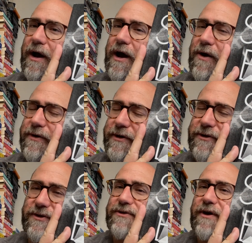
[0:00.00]
How can you
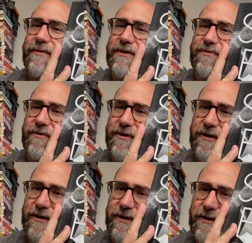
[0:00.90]
describe this book?
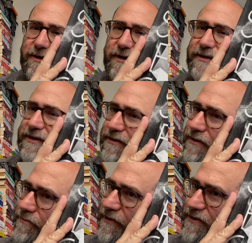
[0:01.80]
It's a
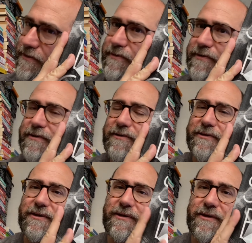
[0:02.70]
little bit
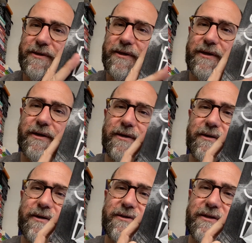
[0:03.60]
difficult
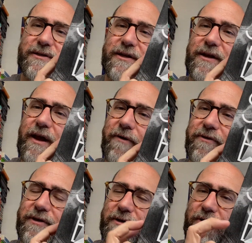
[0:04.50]
because it's an
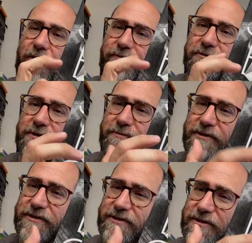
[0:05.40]
everything novel. That
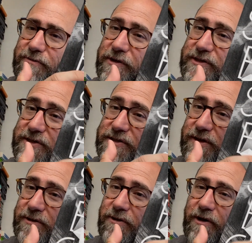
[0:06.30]
means it squeezes a
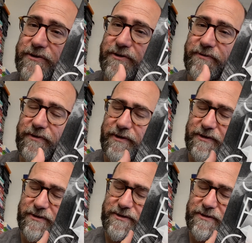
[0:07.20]
lot of
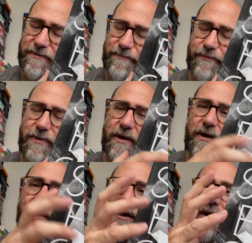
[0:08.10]
things.
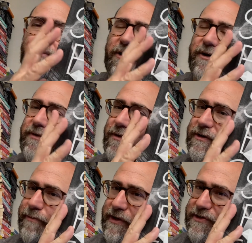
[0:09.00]
But if you want
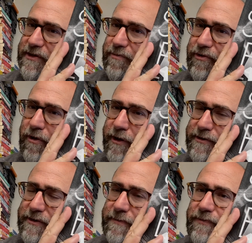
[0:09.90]
a basic
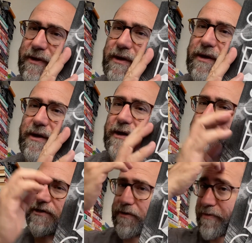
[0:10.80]
plot,
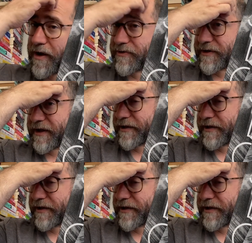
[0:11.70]
it's about an